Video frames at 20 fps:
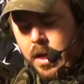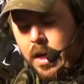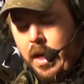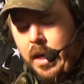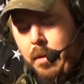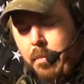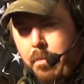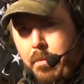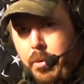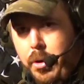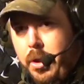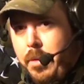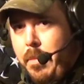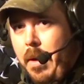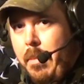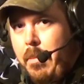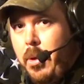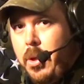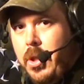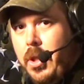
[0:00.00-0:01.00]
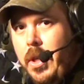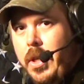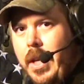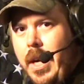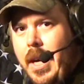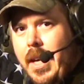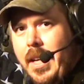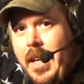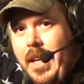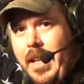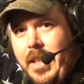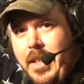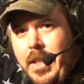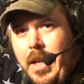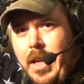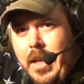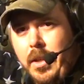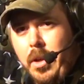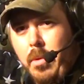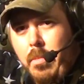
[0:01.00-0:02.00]
I can push my push-to-talk and I can
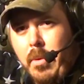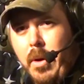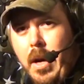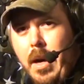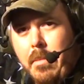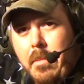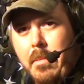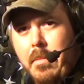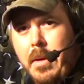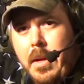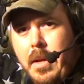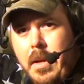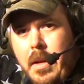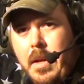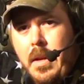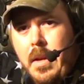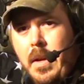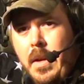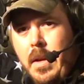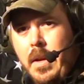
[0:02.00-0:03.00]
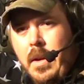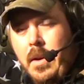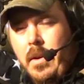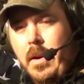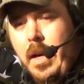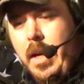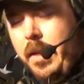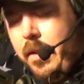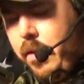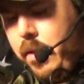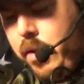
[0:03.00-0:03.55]
talk no problem. Right?